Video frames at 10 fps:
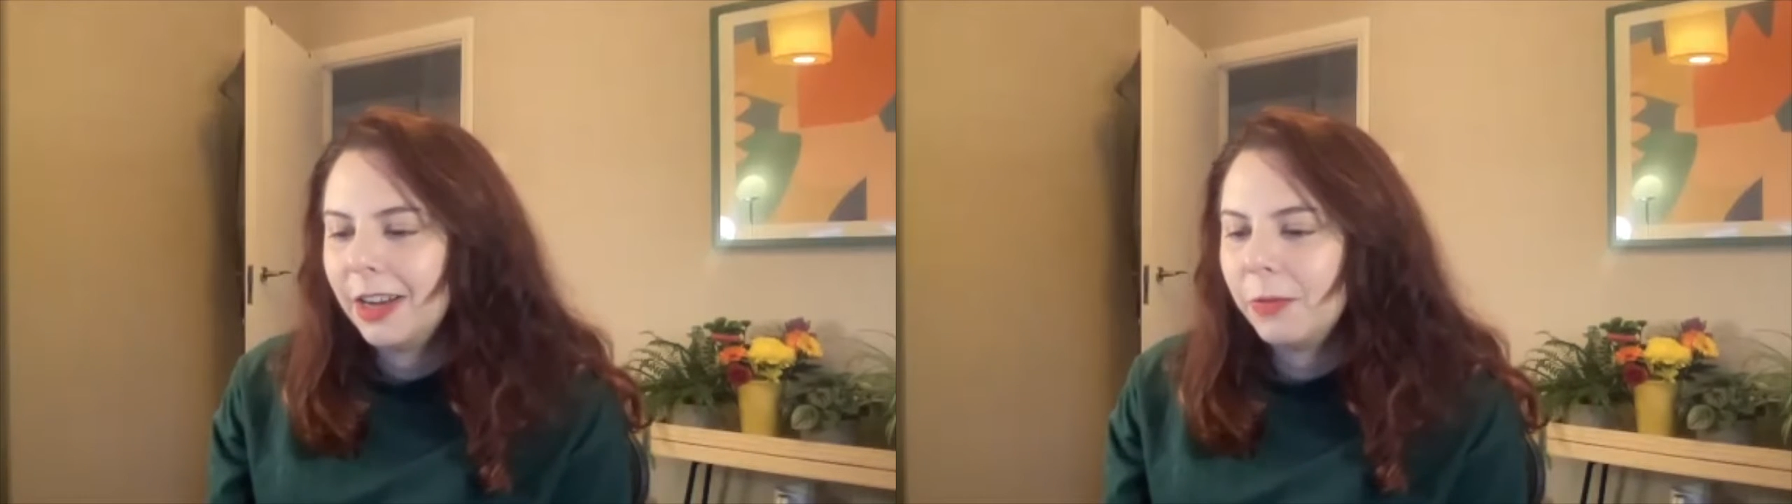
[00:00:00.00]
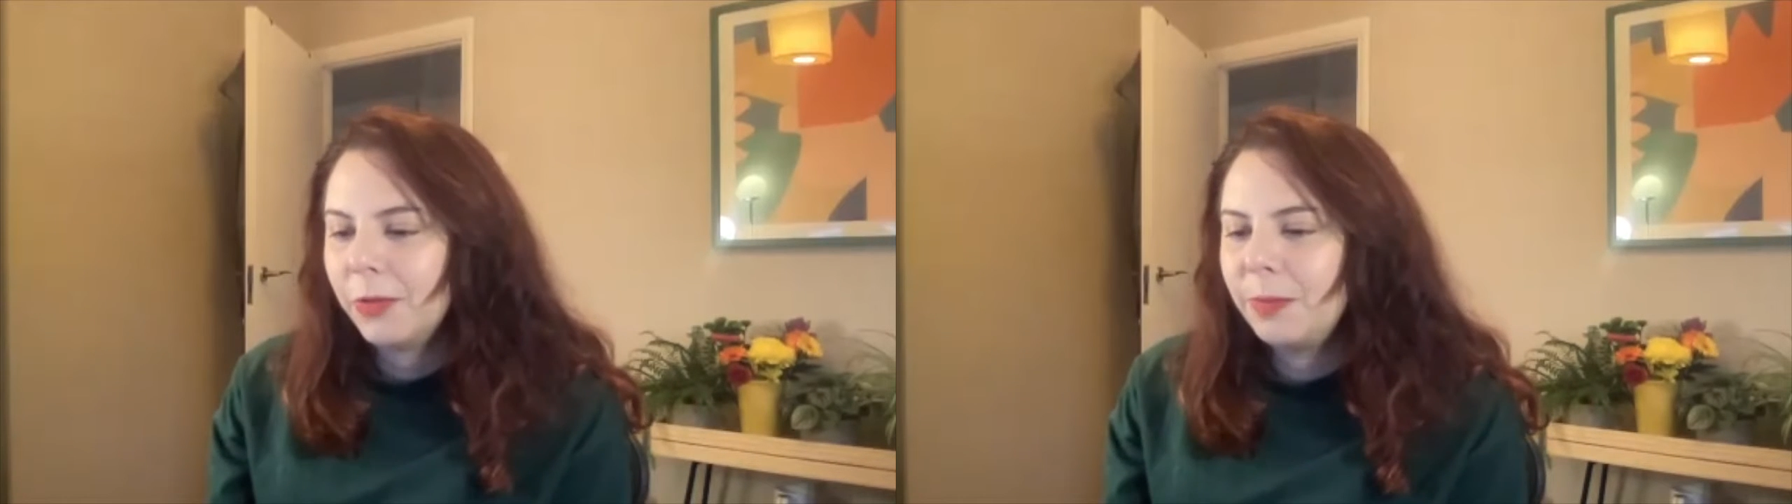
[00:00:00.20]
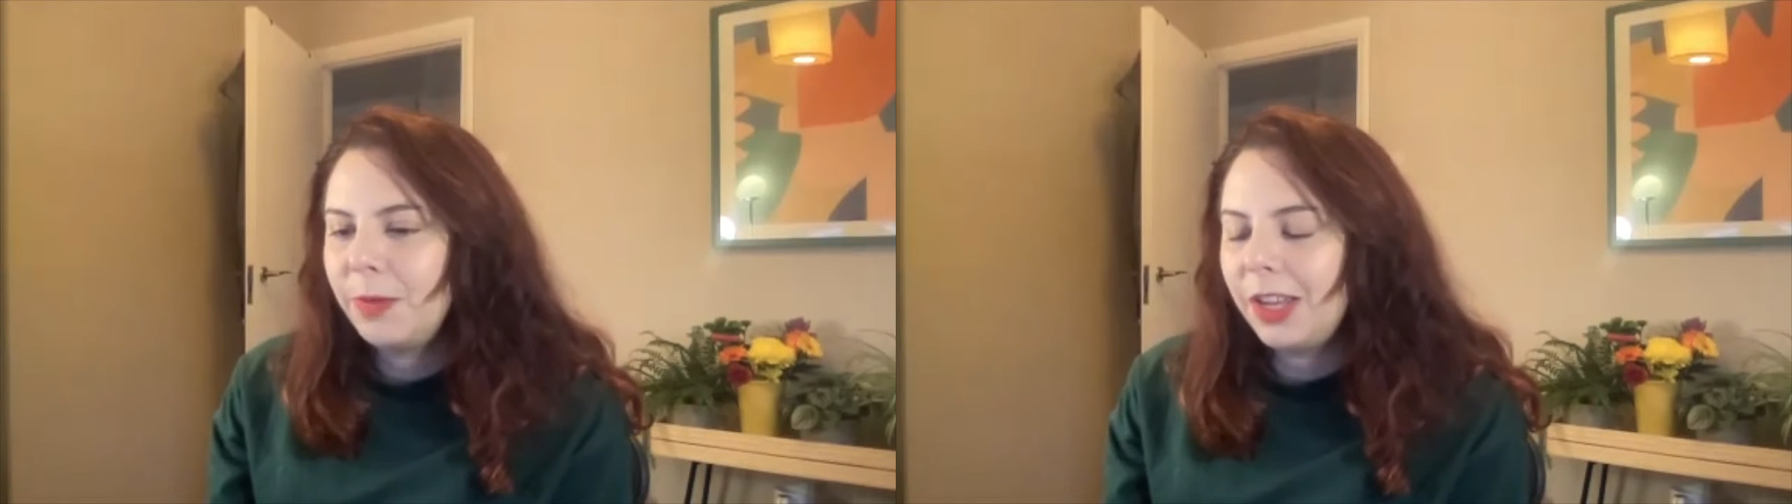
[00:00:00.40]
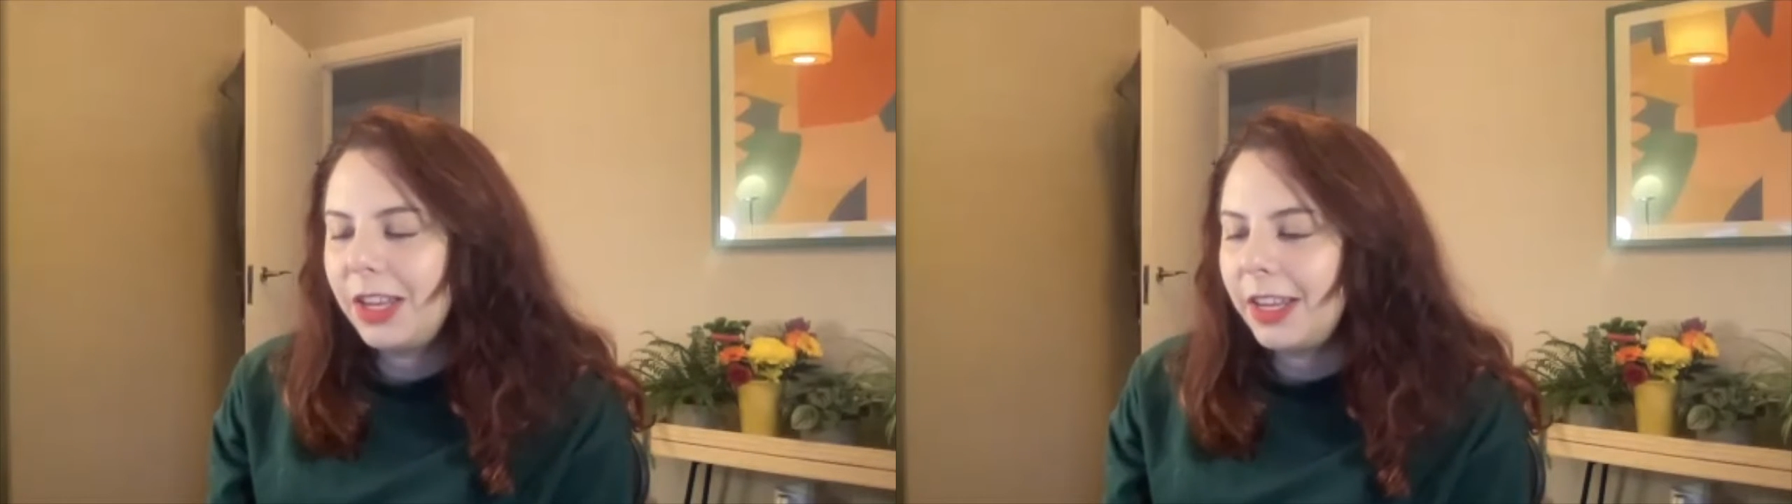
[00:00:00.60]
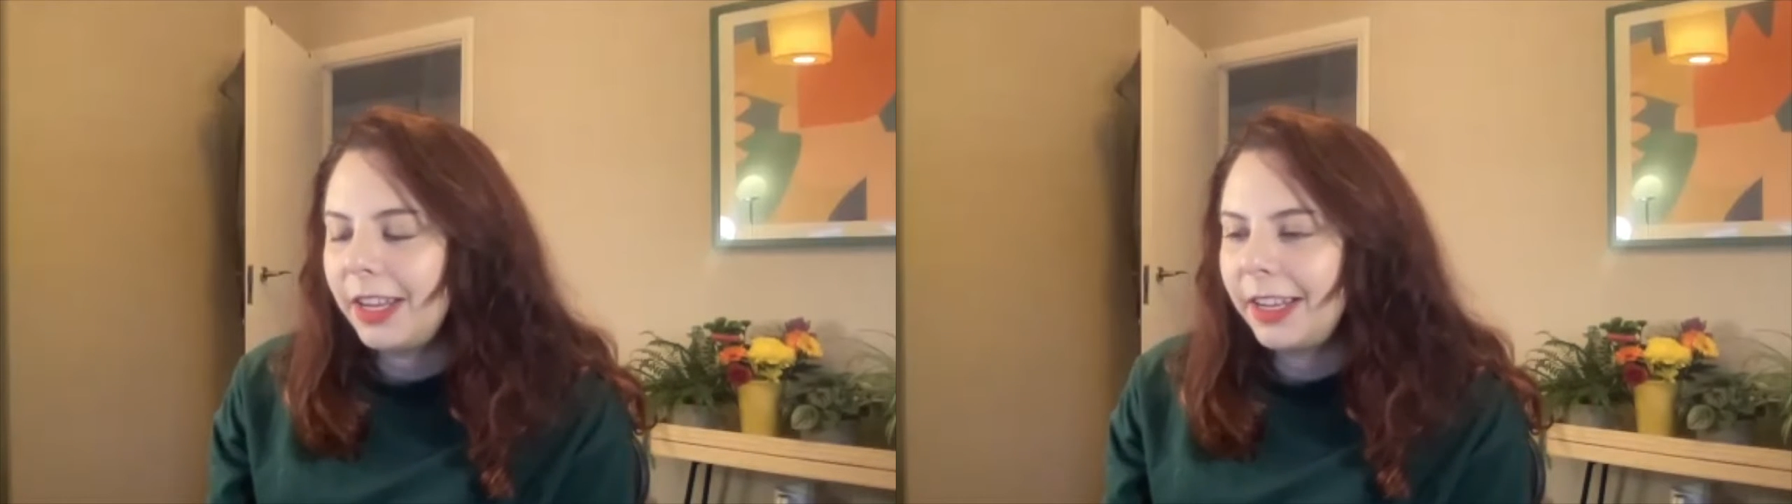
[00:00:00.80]
would
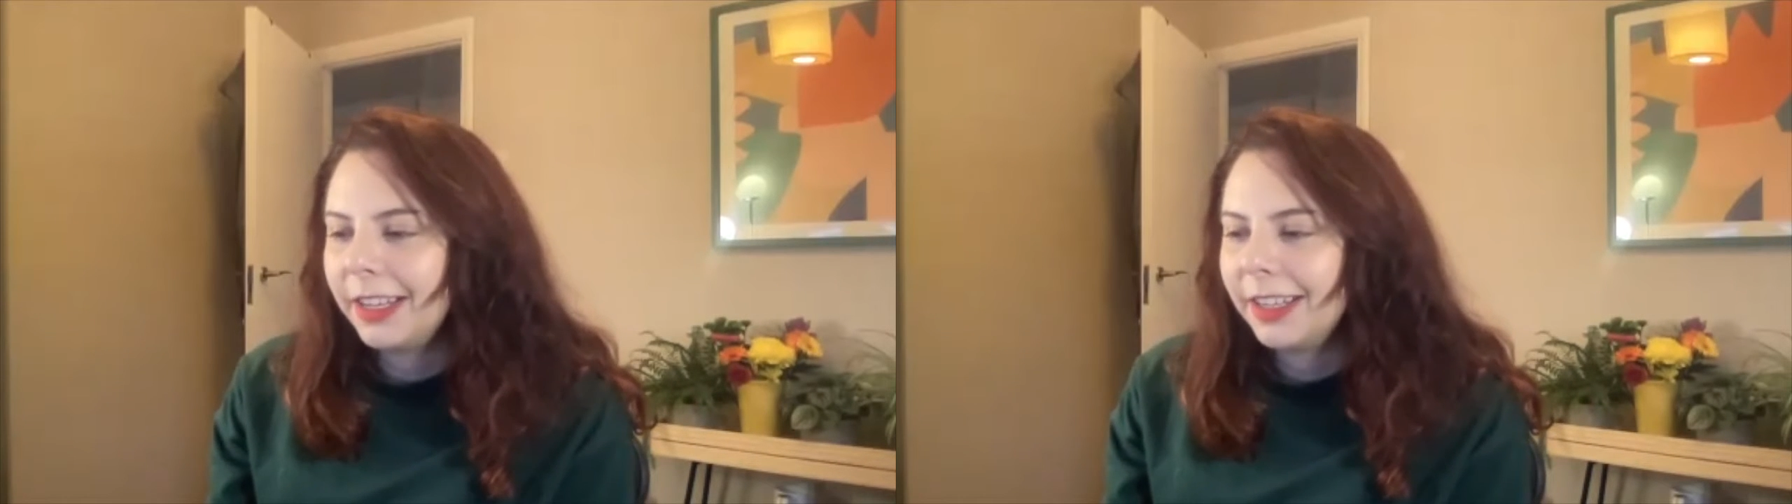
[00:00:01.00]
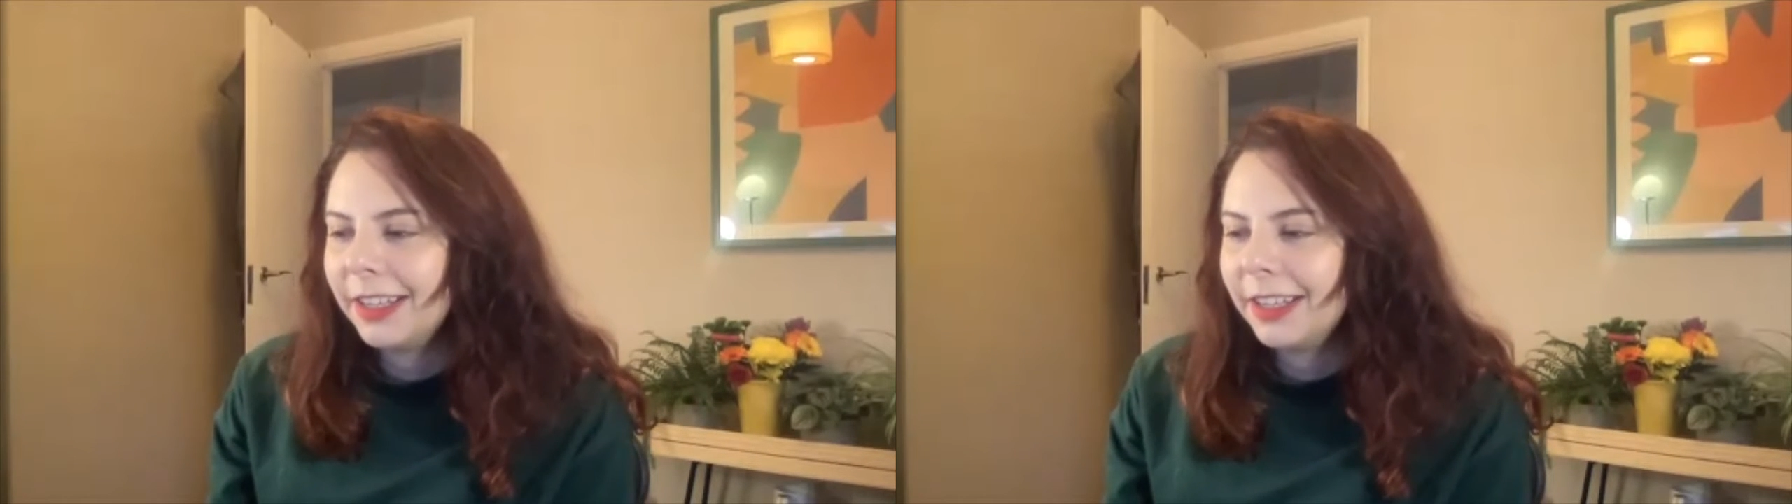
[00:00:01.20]
be